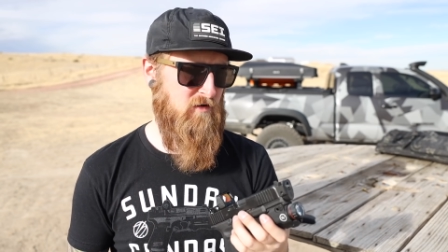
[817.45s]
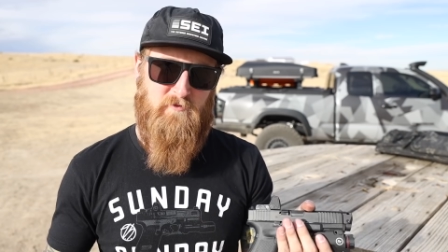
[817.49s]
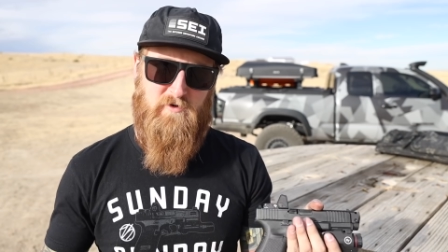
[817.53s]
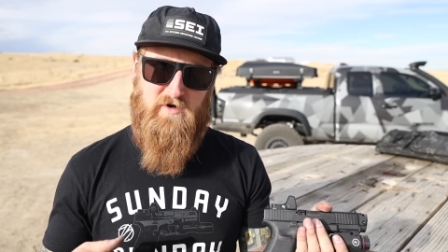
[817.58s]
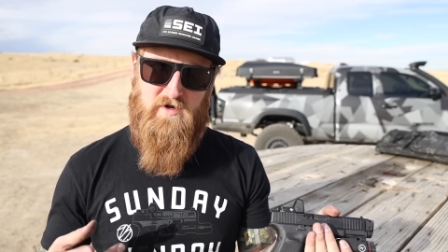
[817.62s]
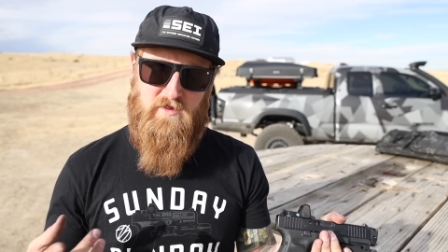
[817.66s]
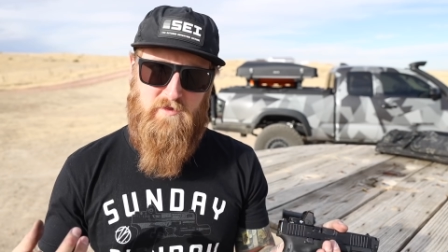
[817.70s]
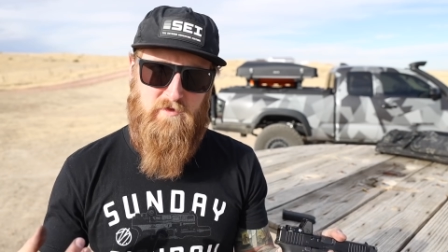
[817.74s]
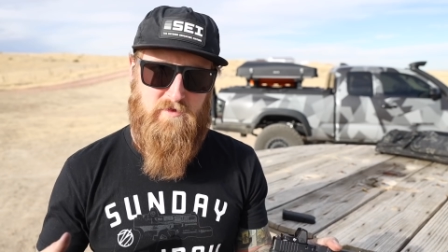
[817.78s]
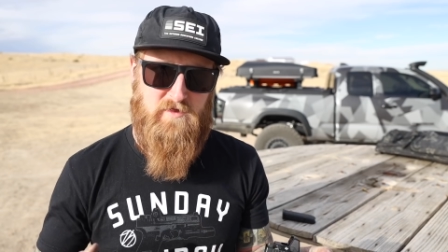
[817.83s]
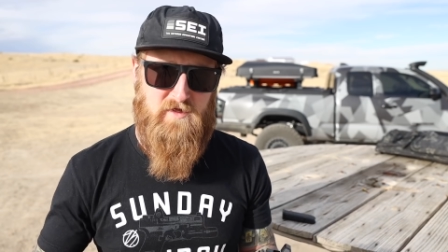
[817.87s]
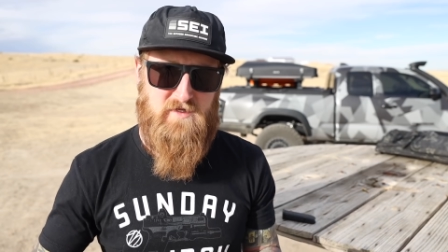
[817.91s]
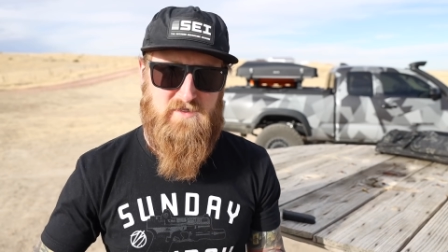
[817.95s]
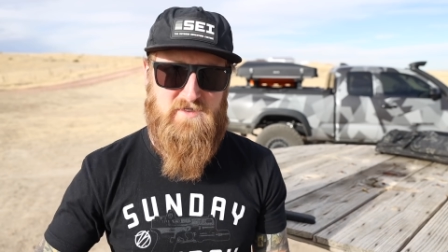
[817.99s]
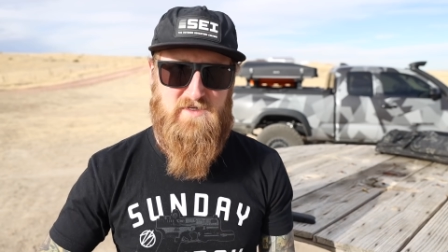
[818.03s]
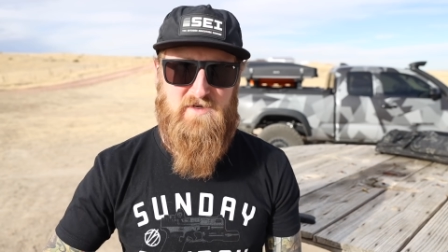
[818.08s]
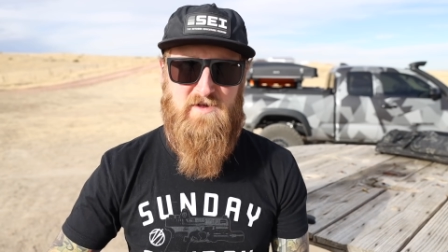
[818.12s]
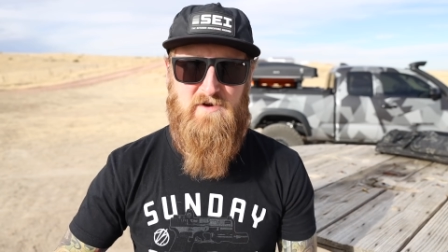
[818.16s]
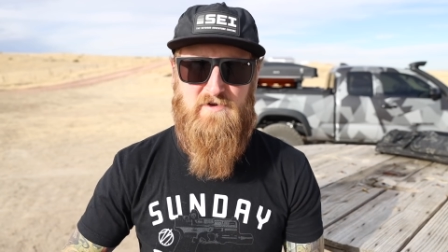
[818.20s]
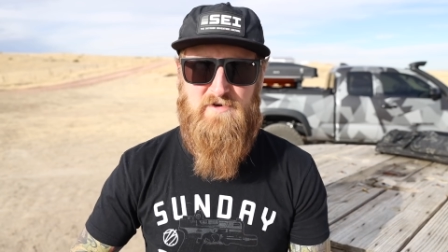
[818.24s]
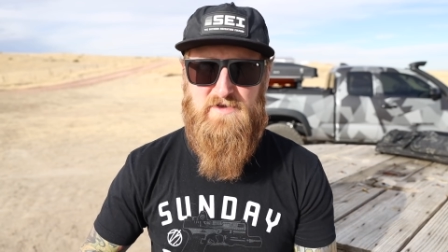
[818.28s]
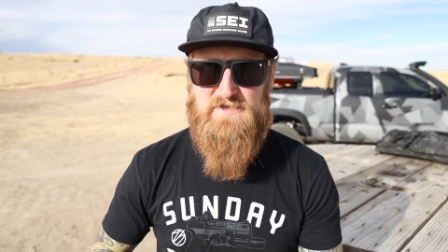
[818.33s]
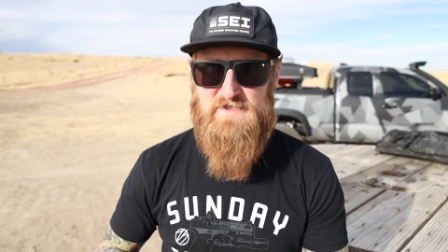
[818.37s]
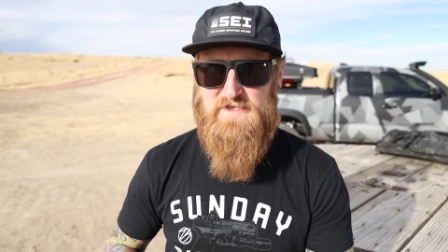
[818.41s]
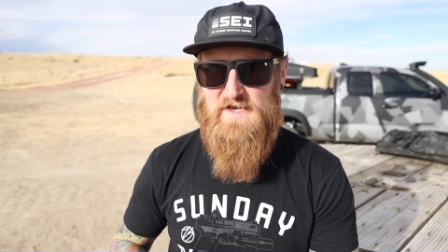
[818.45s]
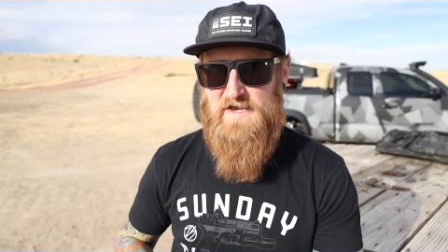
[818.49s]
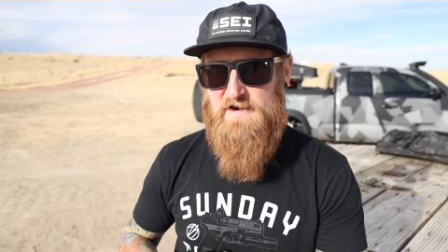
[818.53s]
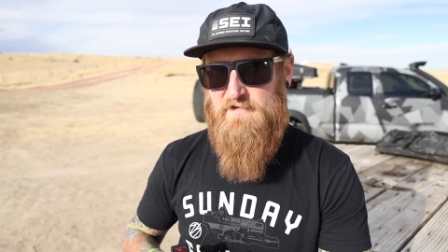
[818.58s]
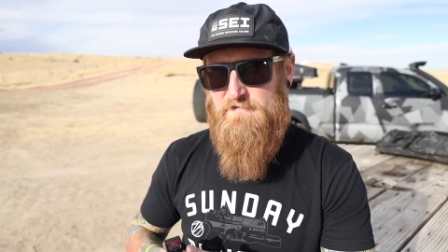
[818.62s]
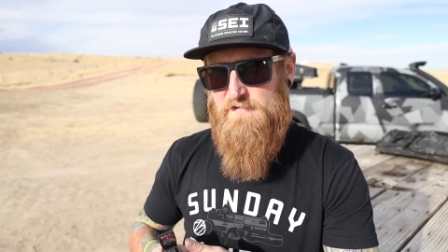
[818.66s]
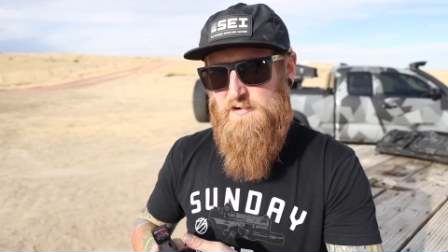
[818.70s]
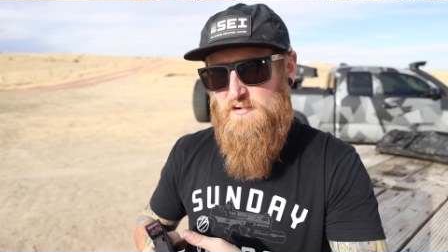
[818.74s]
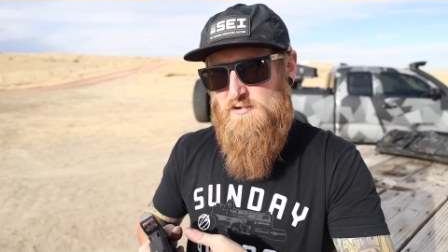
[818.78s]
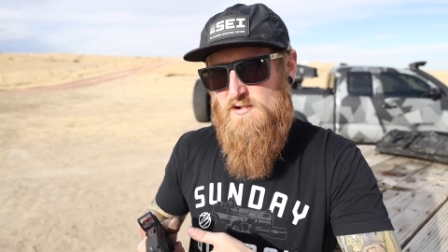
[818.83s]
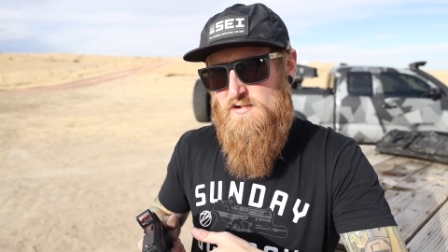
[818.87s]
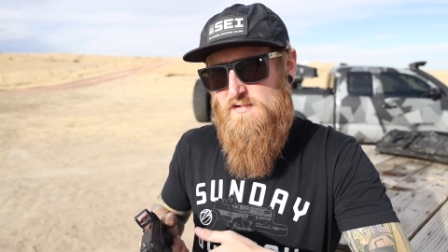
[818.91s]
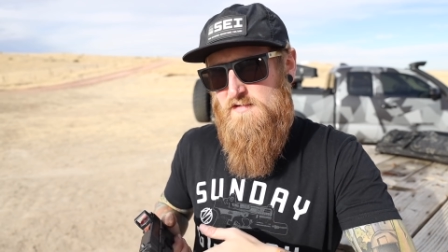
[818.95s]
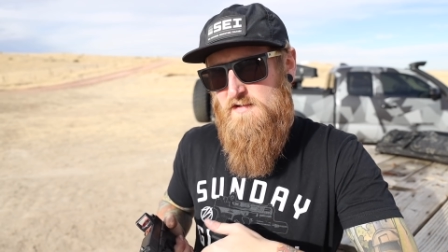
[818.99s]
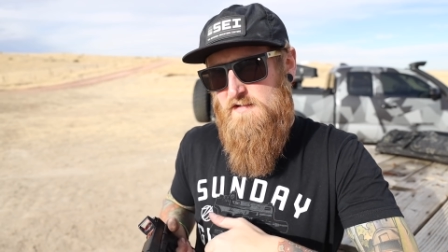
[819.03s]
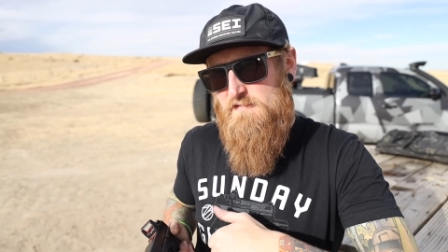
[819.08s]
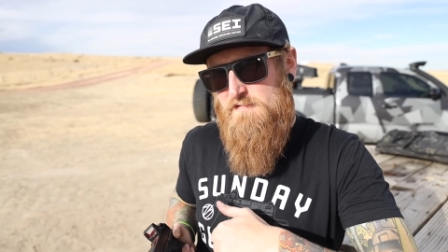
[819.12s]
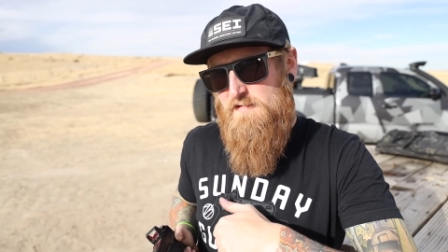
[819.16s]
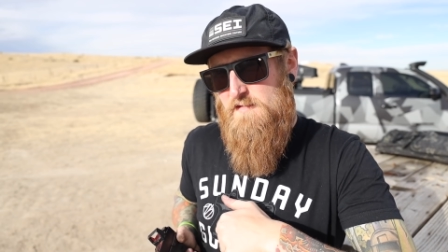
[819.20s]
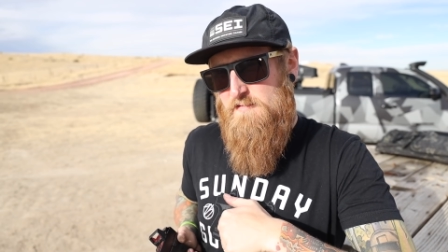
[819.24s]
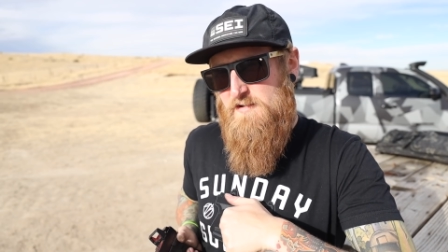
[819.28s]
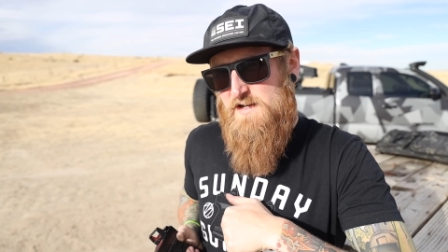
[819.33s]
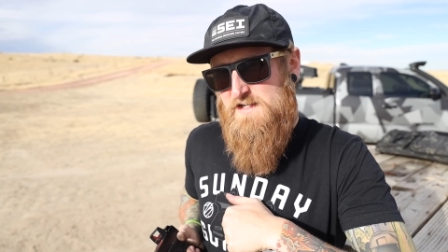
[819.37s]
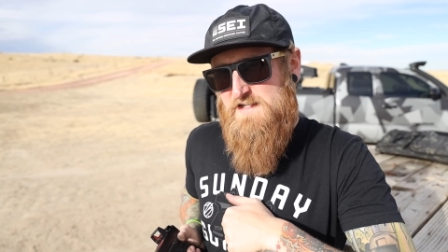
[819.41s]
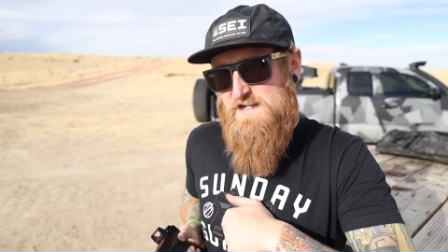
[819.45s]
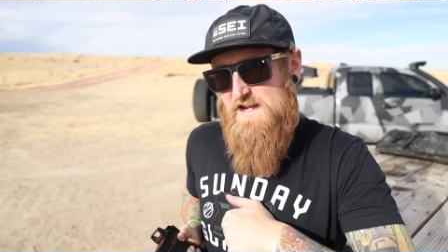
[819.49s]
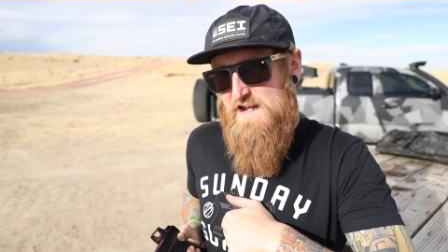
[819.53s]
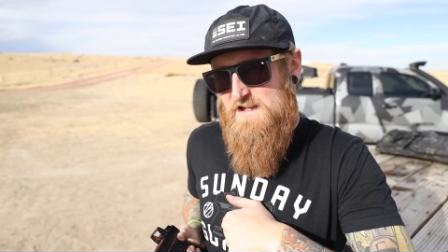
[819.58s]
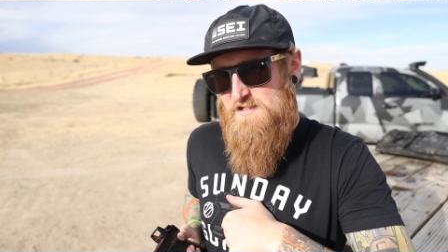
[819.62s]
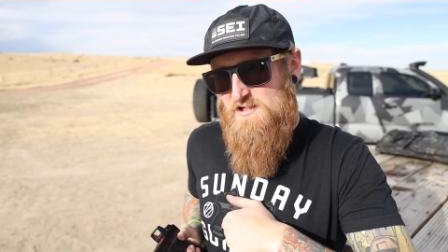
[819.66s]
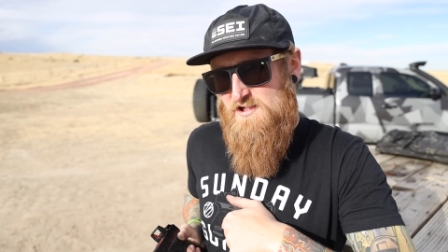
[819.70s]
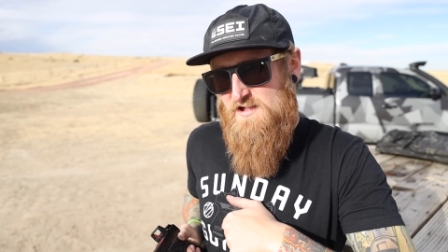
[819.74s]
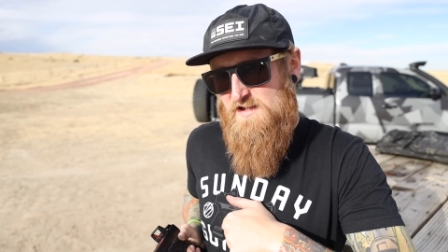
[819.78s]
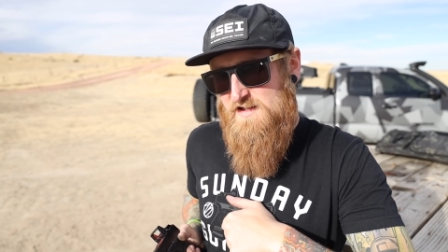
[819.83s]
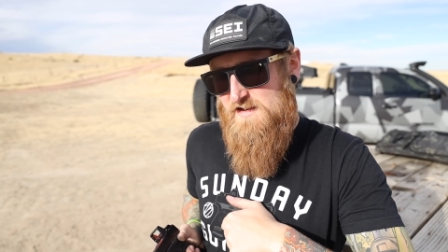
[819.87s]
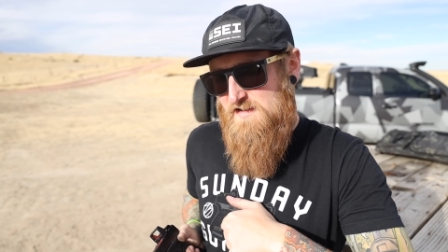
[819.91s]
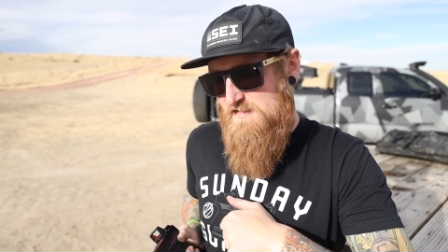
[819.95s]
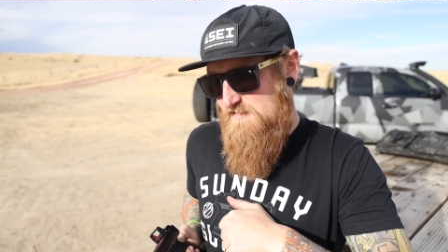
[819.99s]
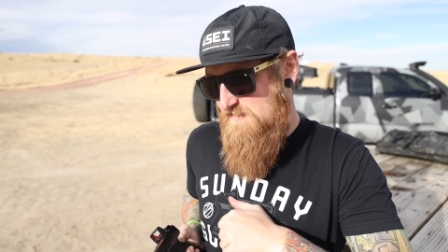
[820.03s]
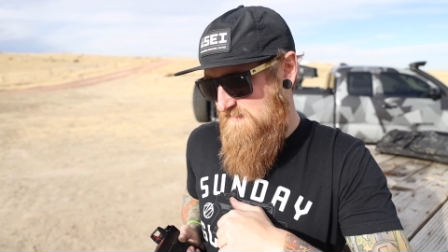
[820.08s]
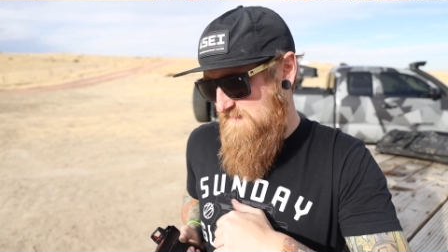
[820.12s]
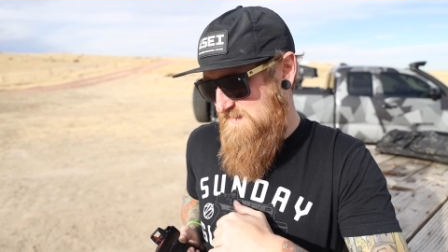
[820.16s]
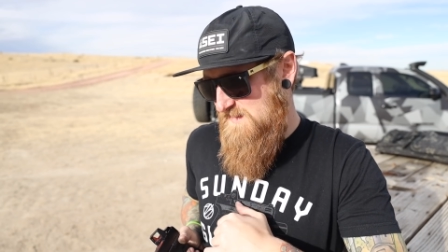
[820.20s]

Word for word: One other thing to note is that if you're shooting from retention,